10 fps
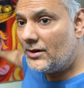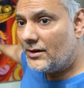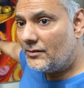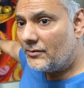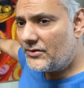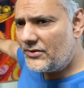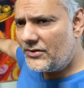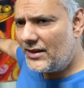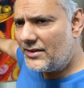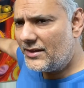with,
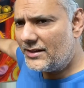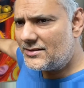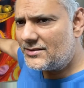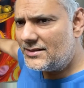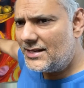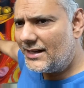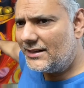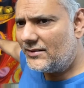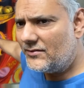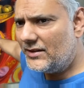I think it's Ted
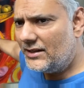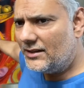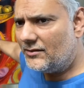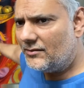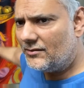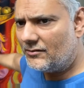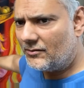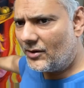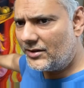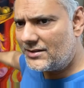Levine
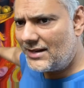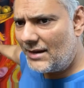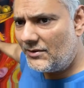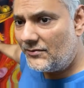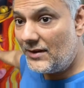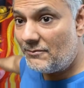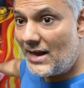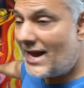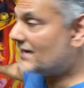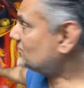wearing the Tammy Faye
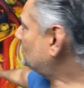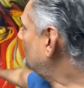mask.